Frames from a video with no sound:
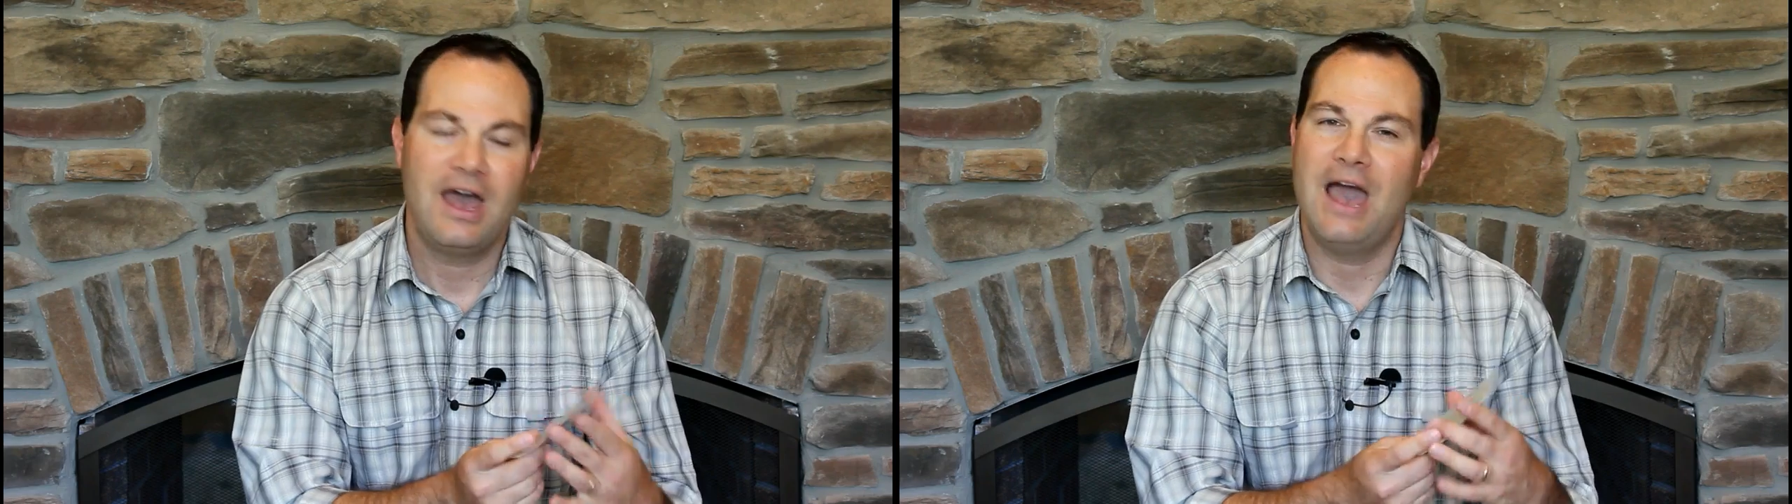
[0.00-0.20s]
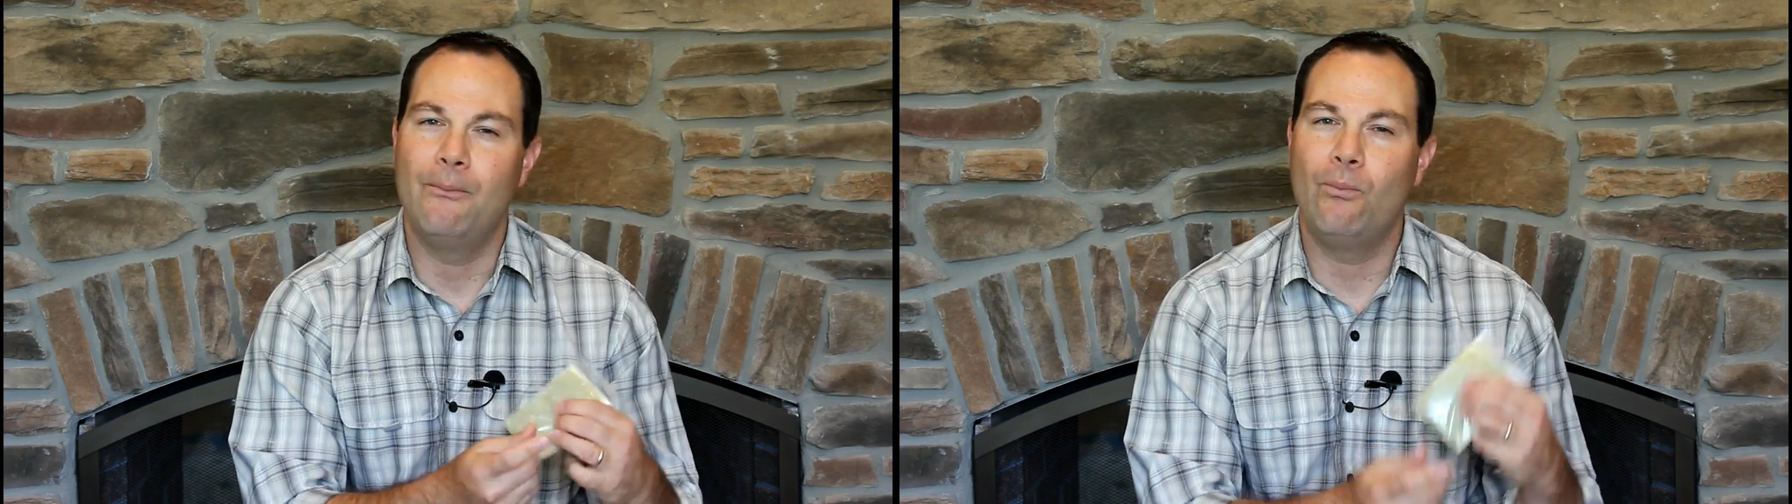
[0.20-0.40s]

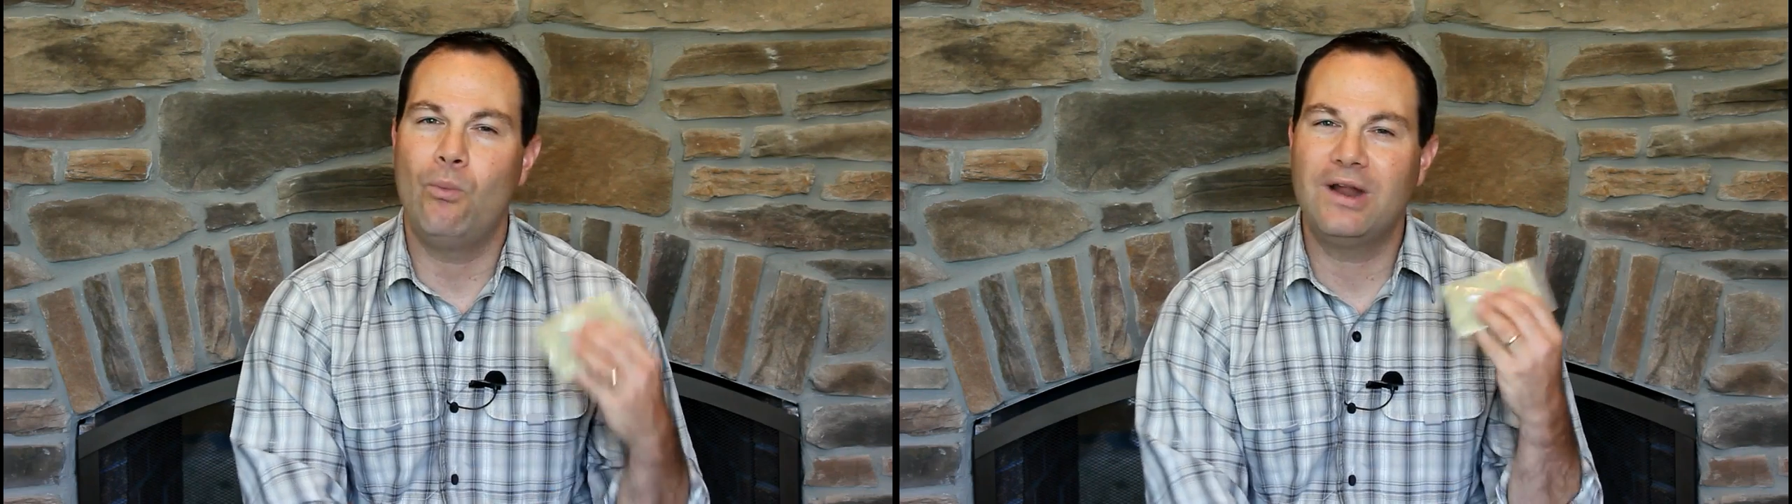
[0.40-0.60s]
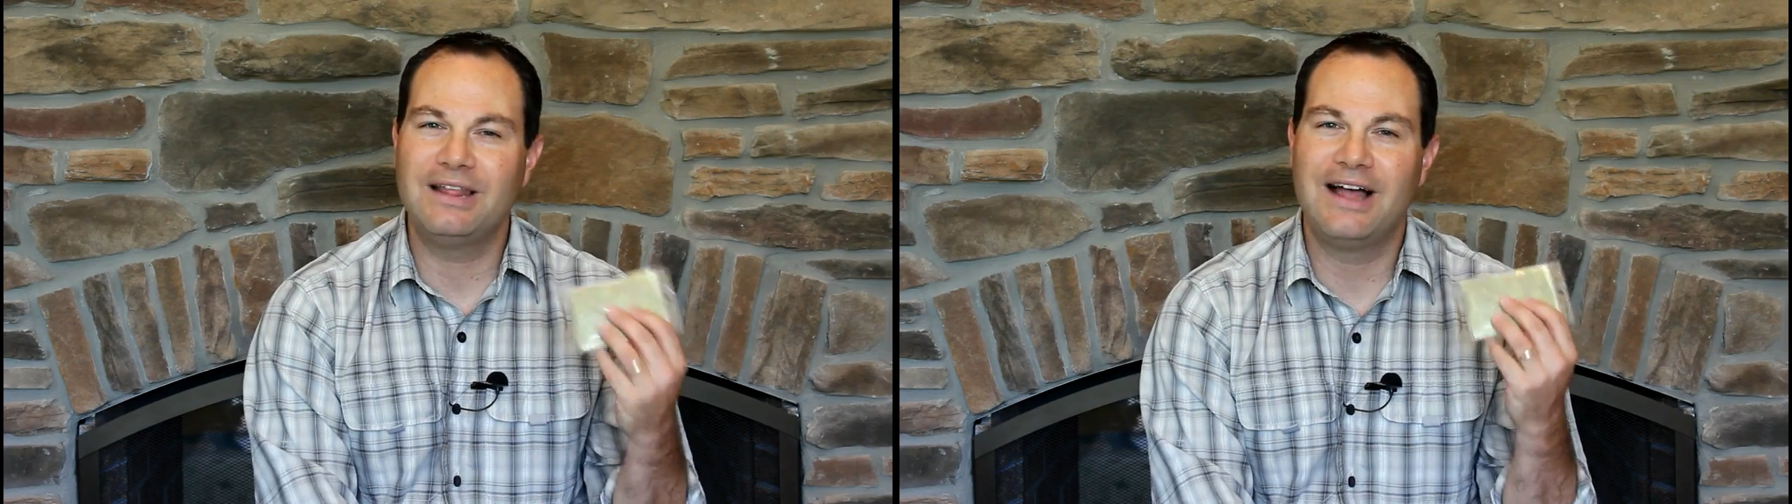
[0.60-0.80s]
And
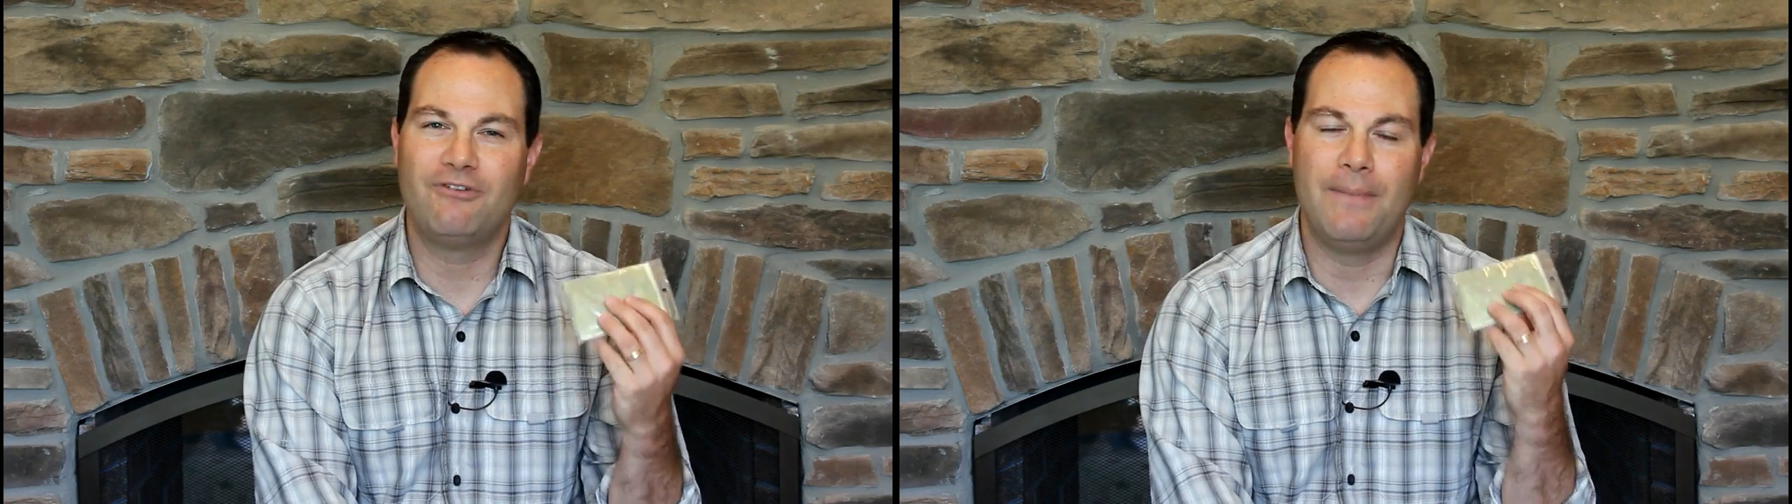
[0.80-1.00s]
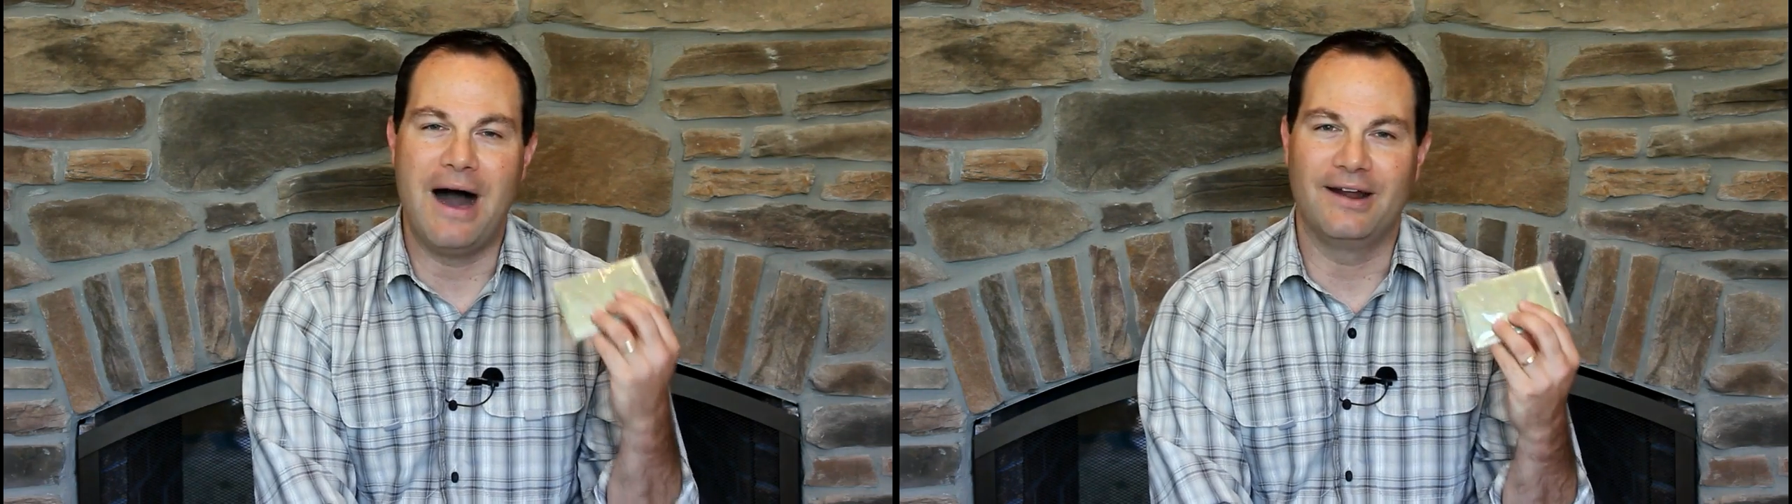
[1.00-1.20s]
what I love
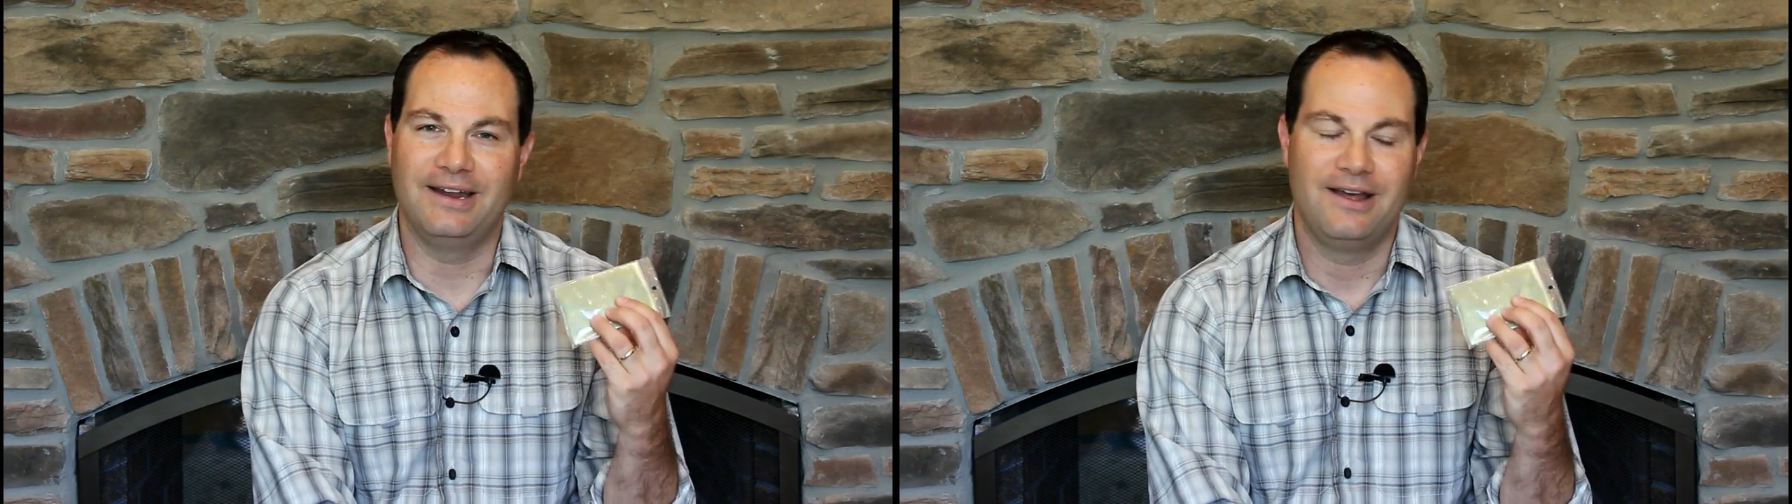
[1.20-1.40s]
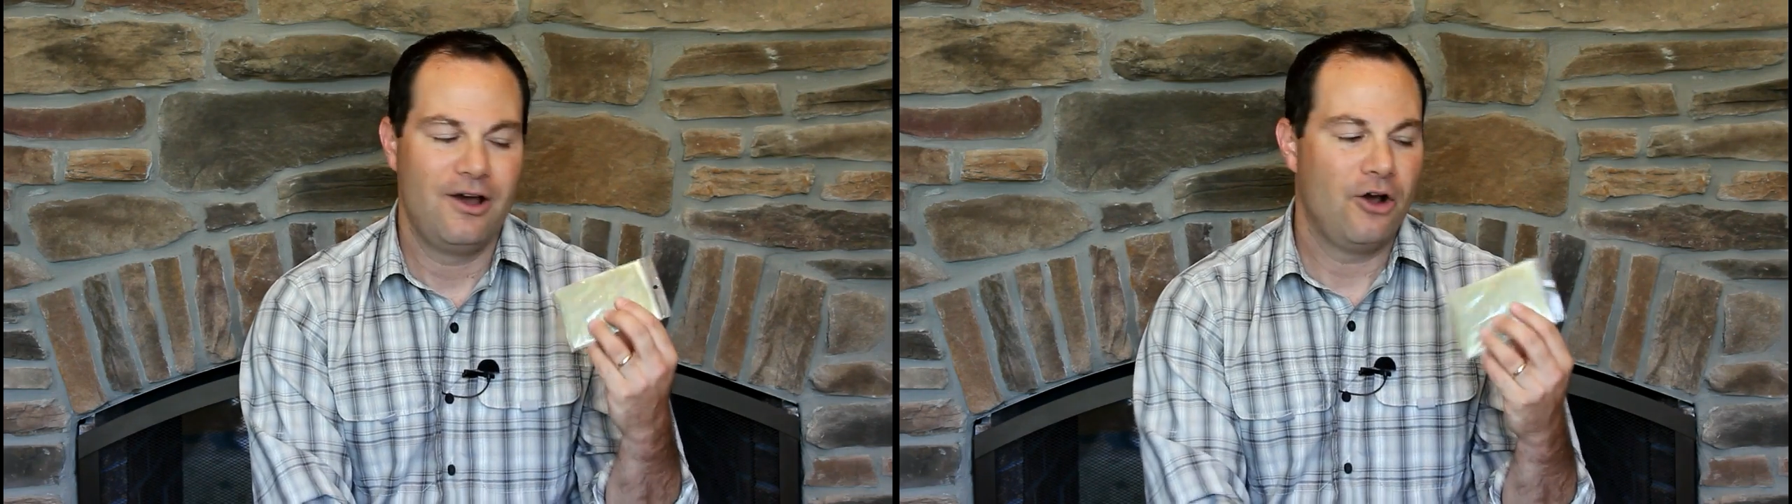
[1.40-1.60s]
about it,